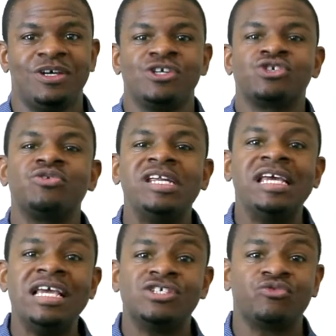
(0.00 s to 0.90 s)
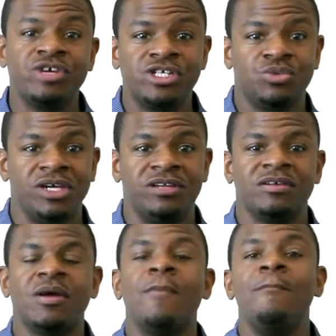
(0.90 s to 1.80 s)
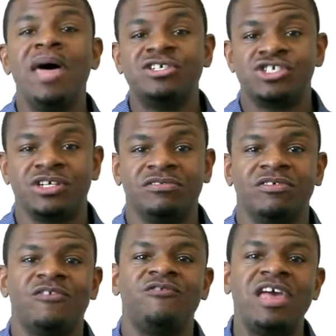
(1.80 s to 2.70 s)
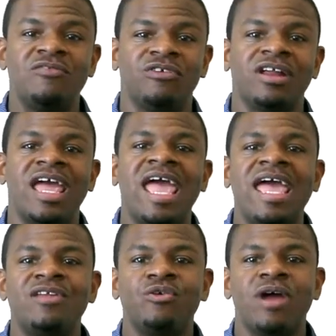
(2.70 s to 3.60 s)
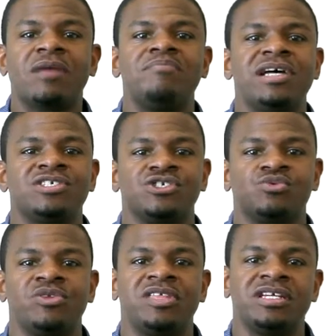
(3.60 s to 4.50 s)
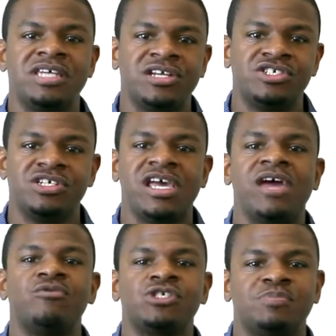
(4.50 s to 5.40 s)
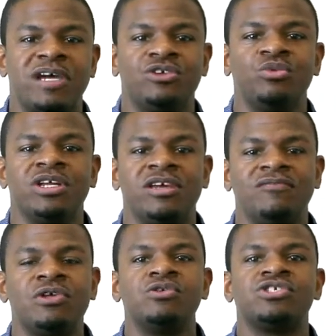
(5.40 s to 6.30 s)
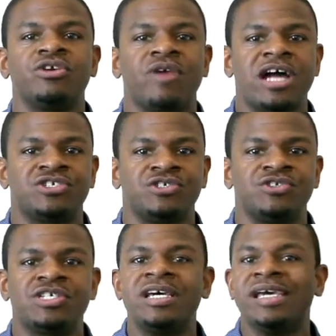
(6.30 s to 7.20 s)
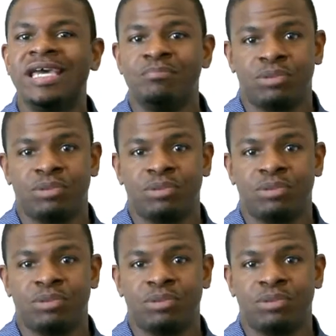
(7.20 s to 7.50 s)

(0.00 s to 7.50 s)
Treat each retweet, mention, favorite, and direct message with the attention and respect you would give those interactions in